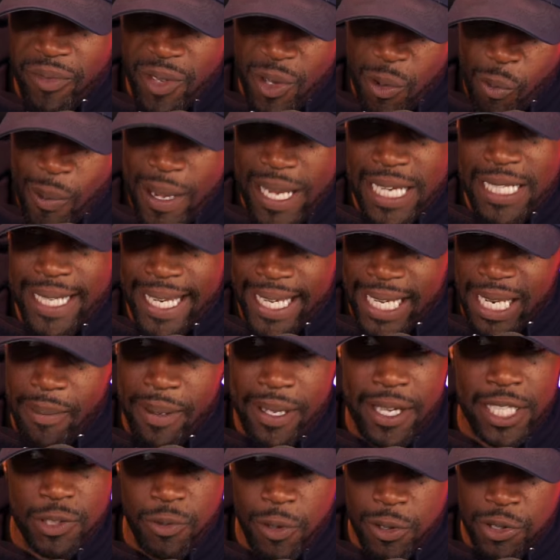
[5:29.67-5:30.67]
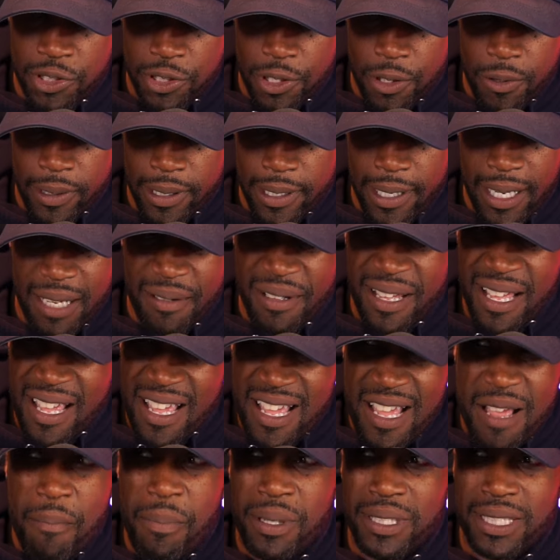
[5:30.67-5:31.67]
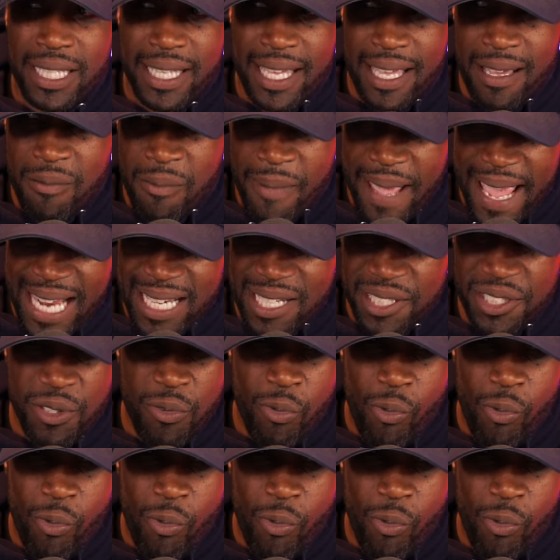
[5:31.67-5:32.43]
we needed because we were screwing up. But the Commanders in